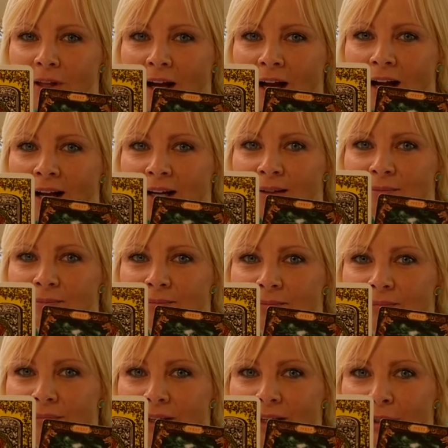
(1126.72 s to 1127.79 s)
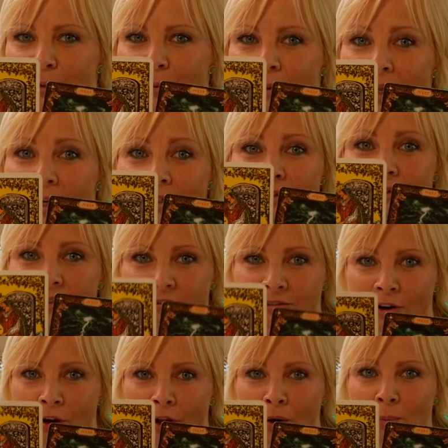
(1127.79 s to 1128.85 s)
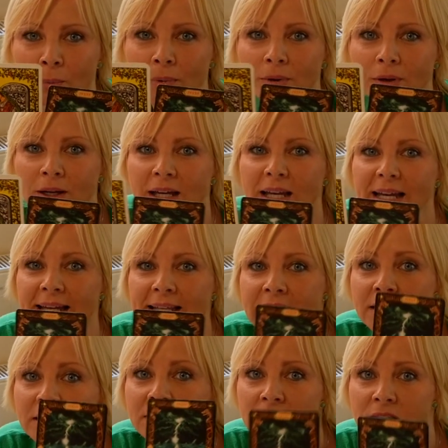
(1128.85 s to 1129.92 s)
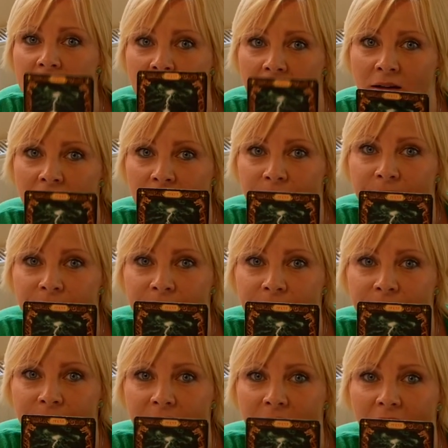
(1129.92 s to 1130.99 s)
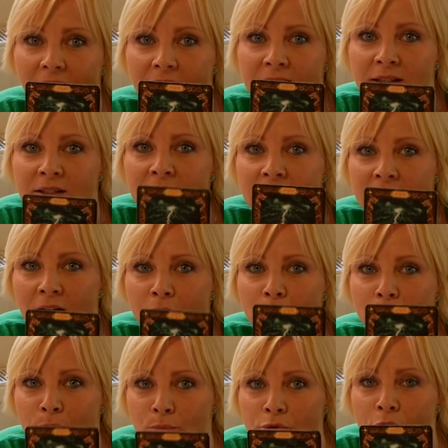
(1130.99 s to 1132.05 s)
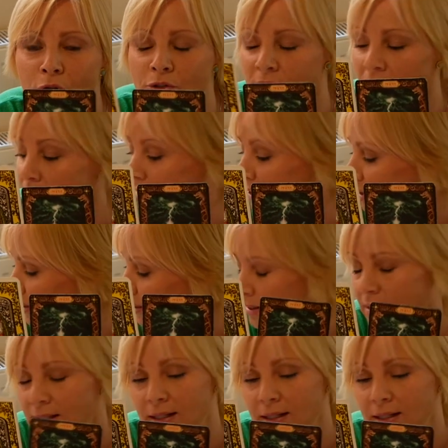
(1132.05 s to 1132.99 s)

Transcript: and you would like to develop, it needs time, and this is kind of a process,